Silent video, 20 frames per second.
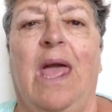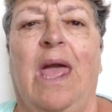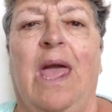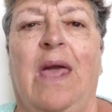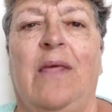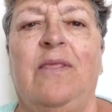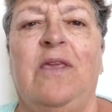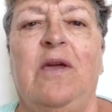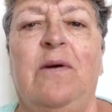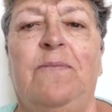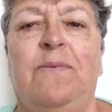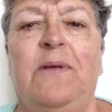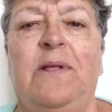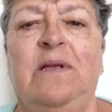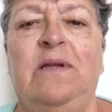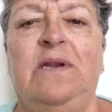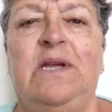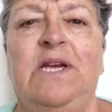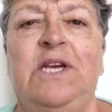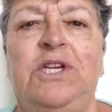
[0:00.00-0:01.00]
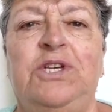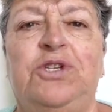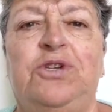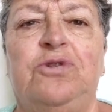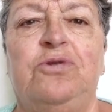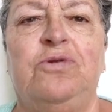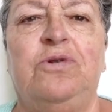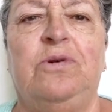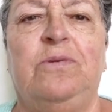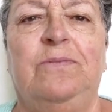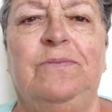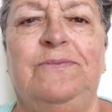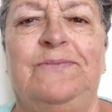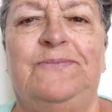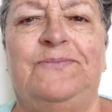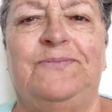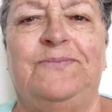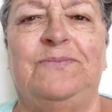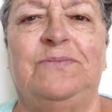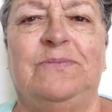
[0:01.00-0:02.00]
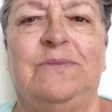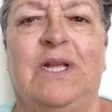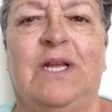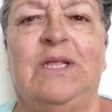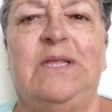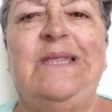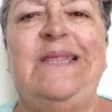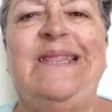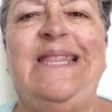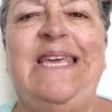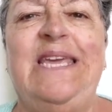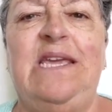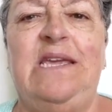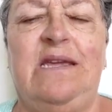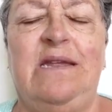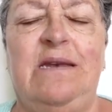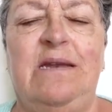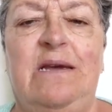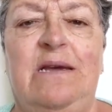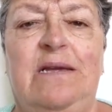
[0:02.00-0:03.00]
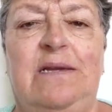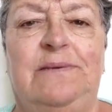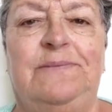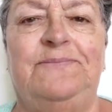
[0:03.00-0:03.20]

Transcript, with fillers: and the ability to lead